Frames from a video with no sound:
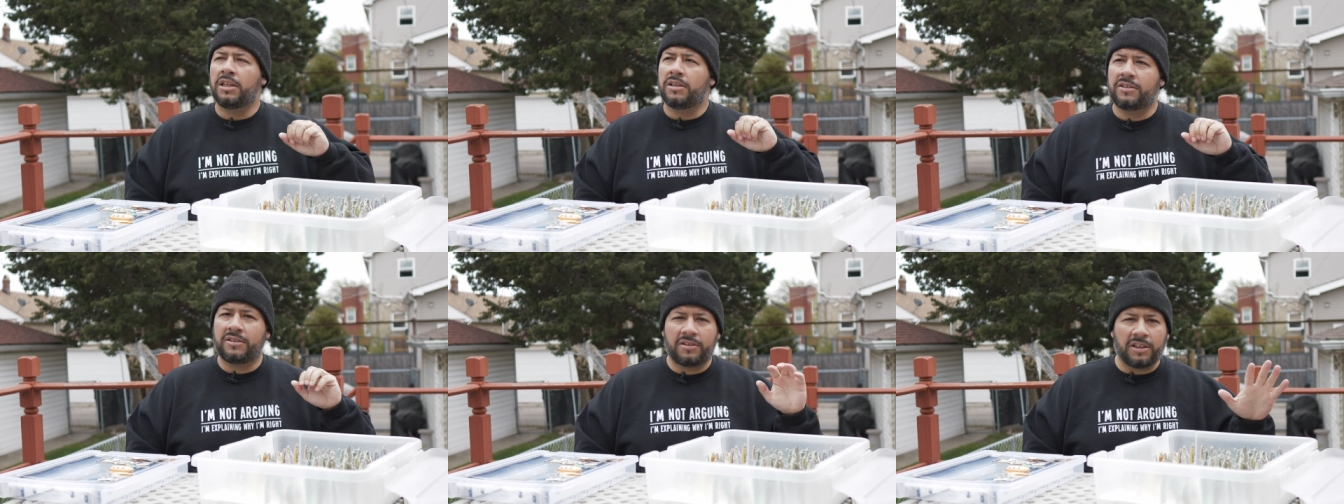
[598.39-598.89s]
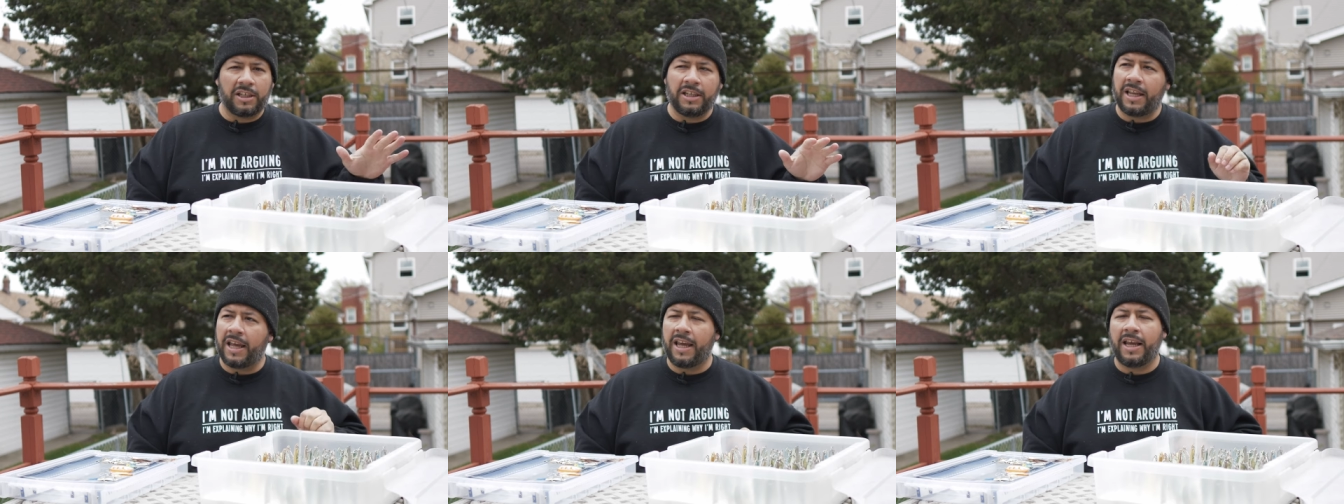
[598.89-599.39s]
sunny
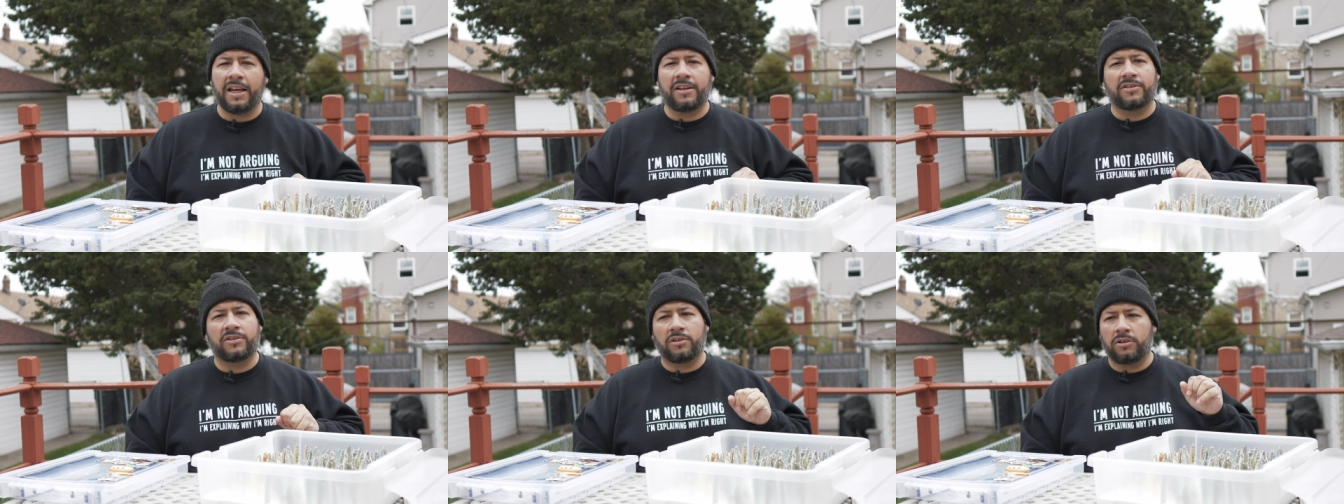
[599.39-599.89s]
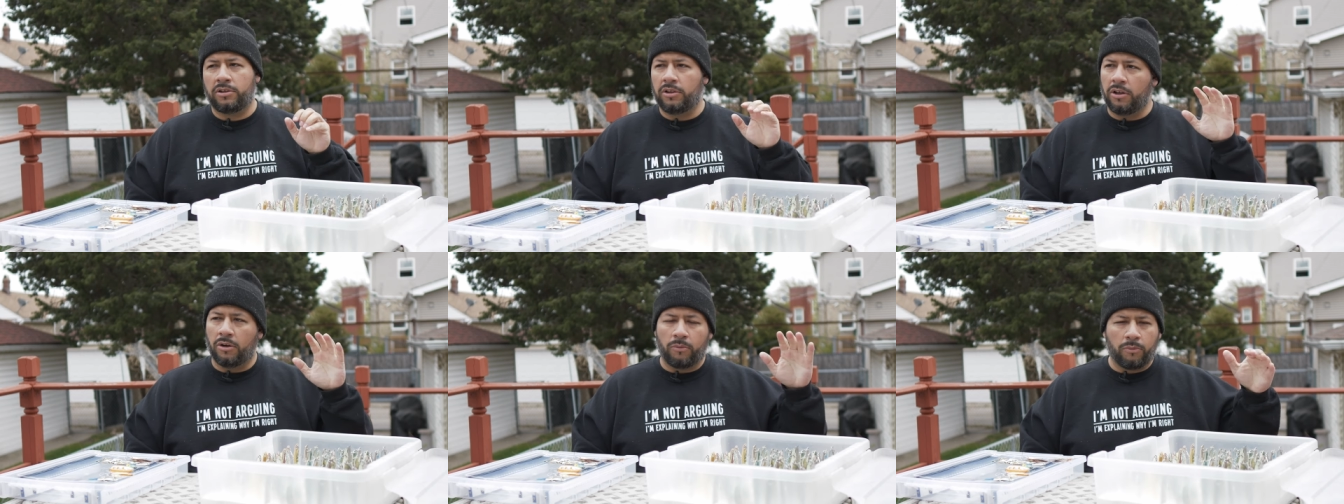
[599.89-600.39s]
days,
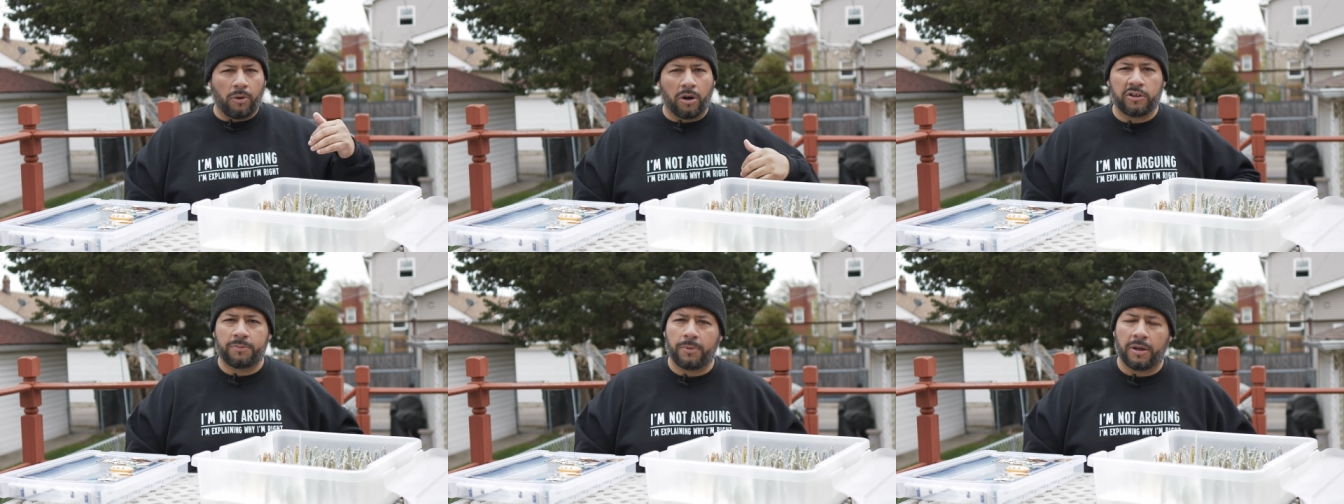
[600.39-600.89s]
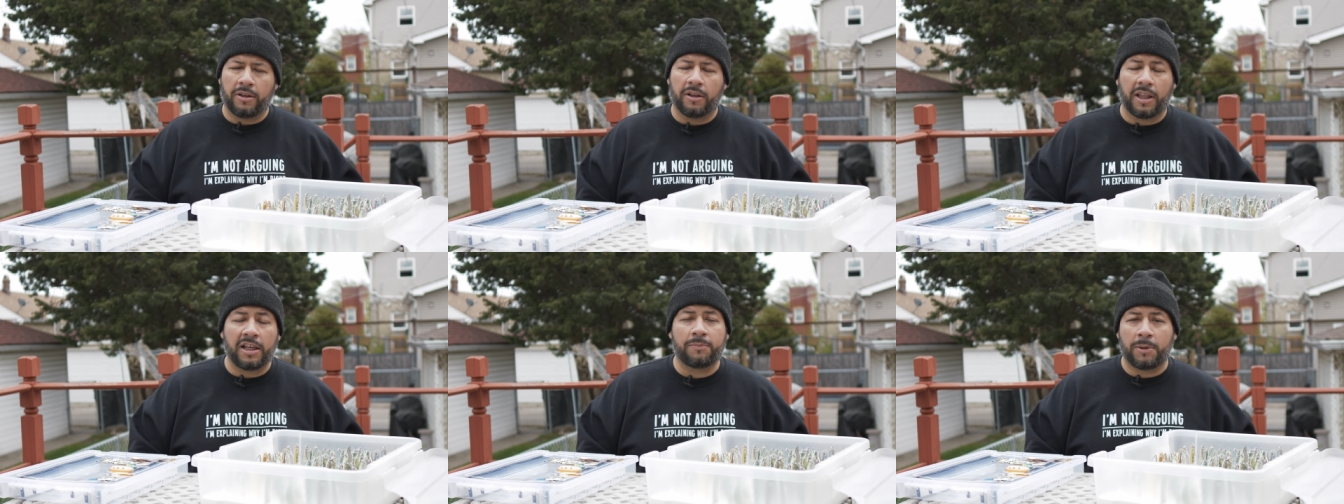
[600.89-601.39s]
you know, water, uh, the
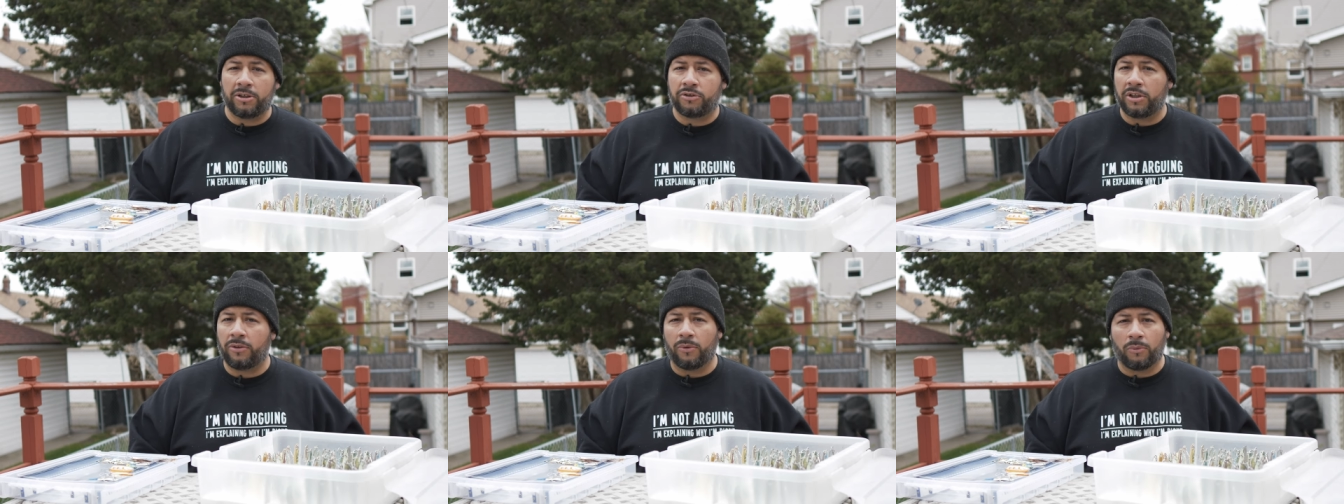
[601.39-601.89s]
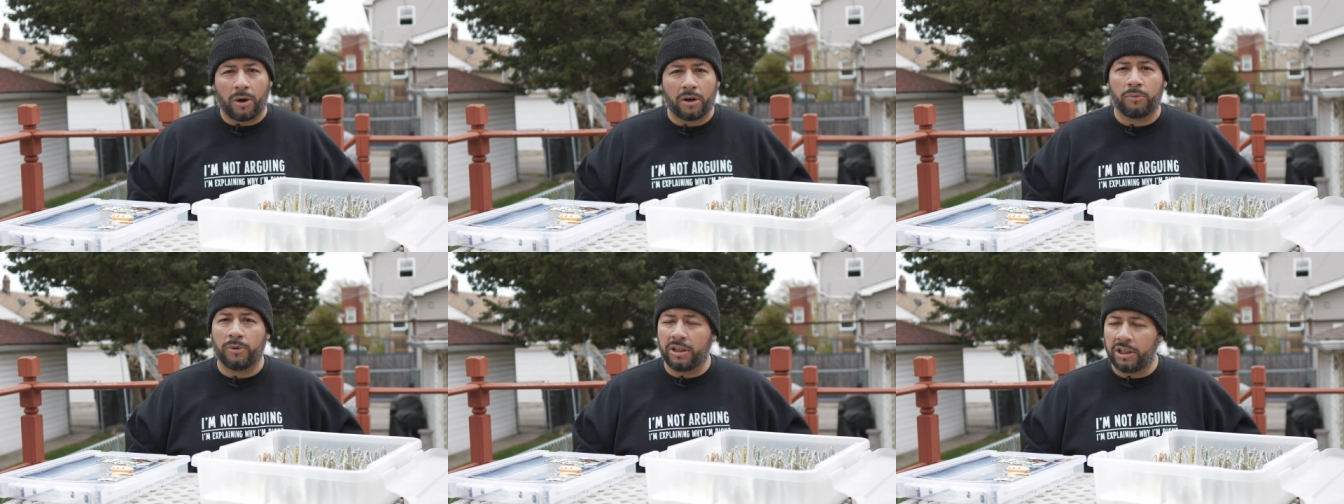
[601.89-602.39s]
light's penetrating through the
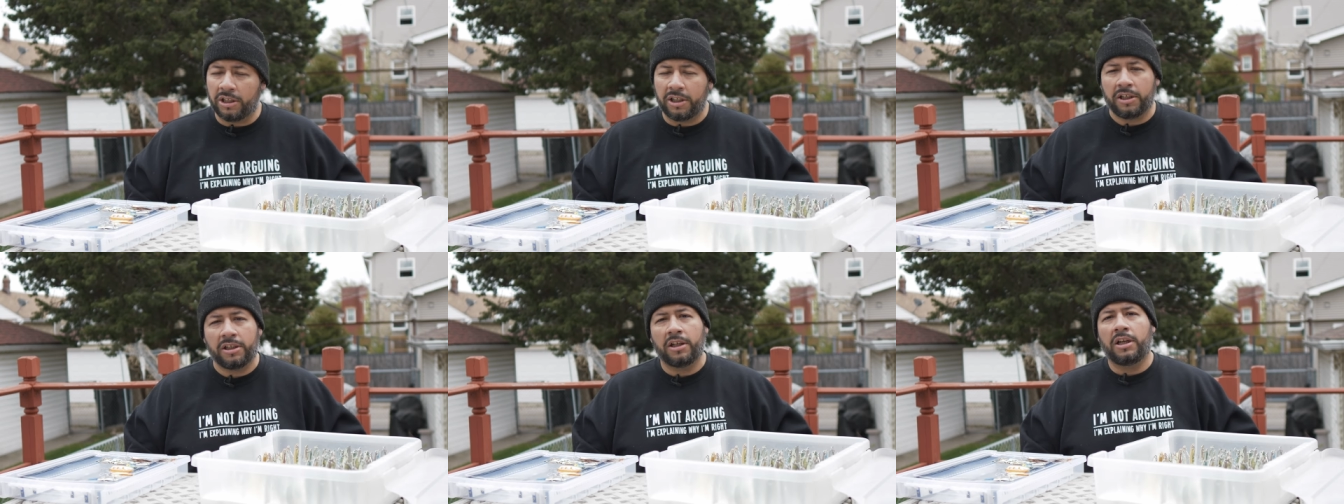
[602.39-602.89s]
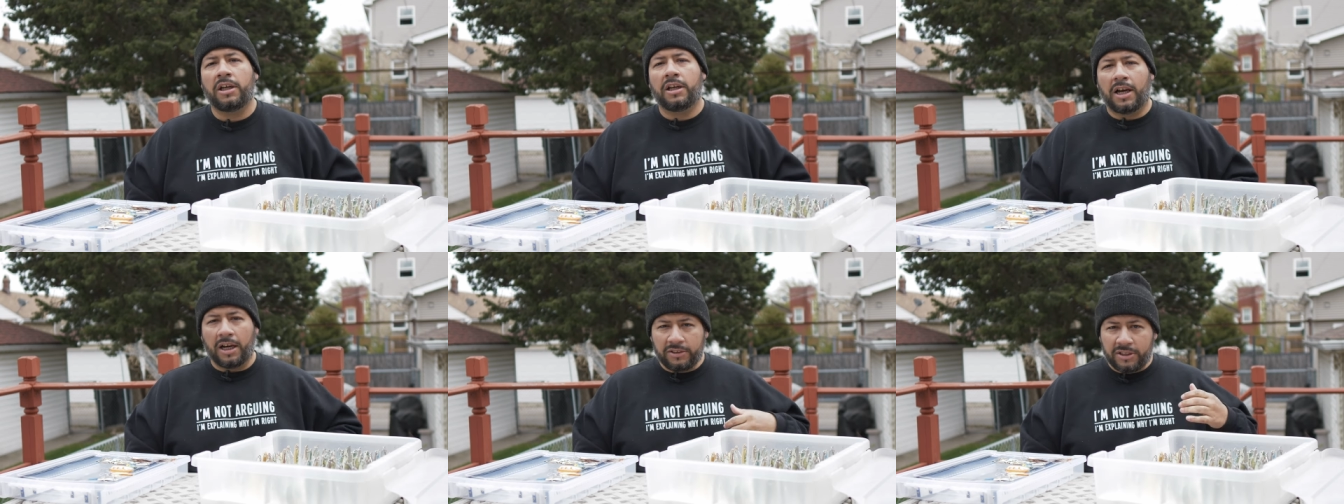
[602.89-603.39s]
water really good. I